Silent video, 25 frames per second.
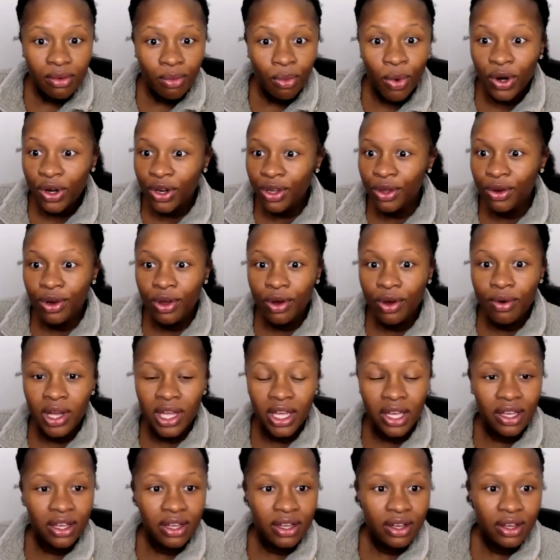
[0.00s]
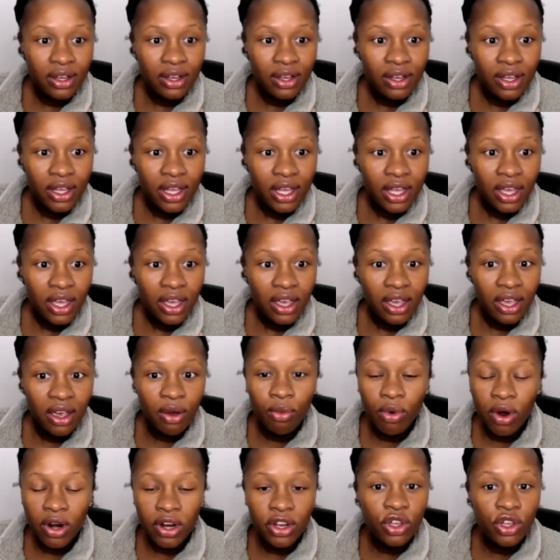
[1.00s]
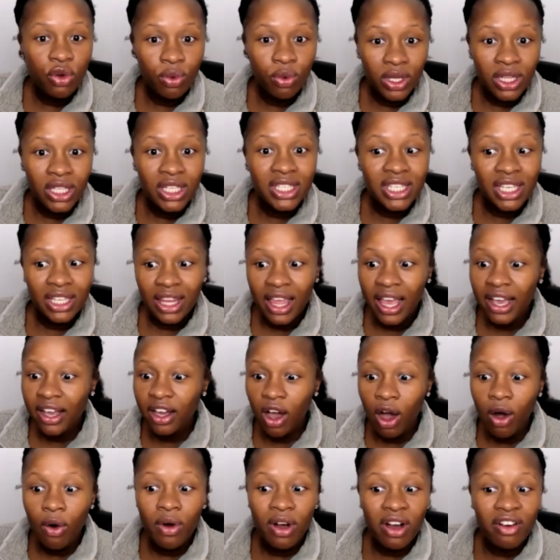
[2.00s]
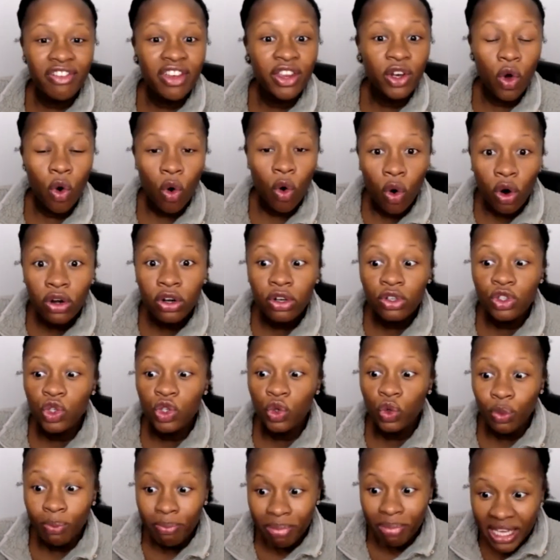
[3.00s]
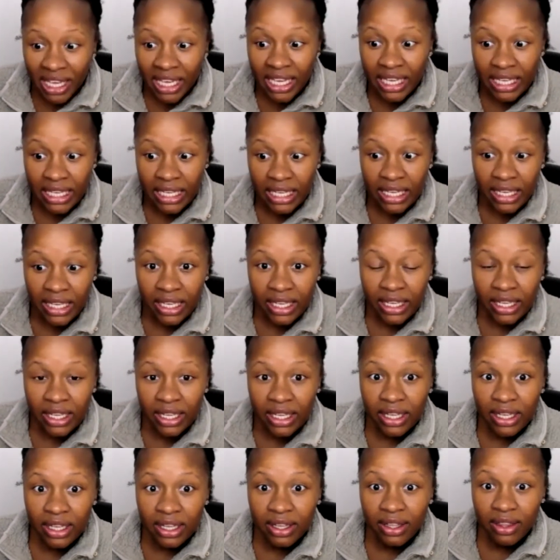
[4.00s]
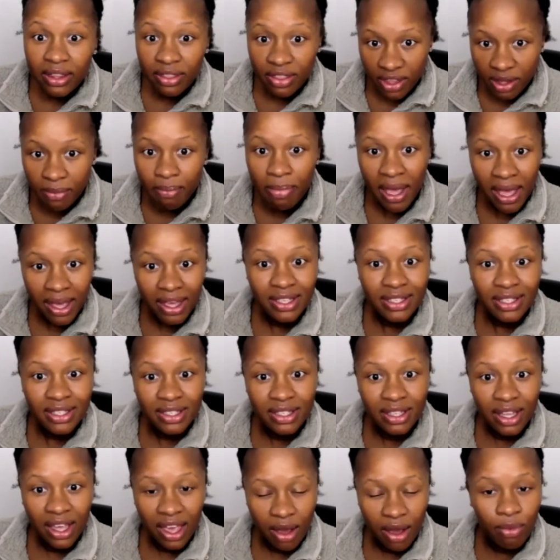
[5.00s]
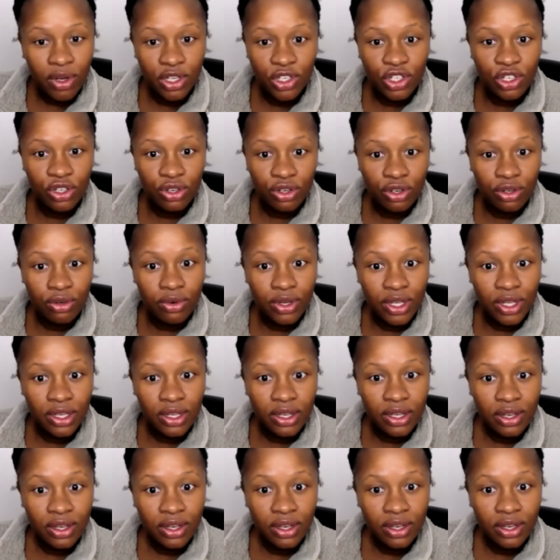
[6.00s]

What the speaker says: What are you doing? And what are you willing to let go of in order to be the best at what you're doing?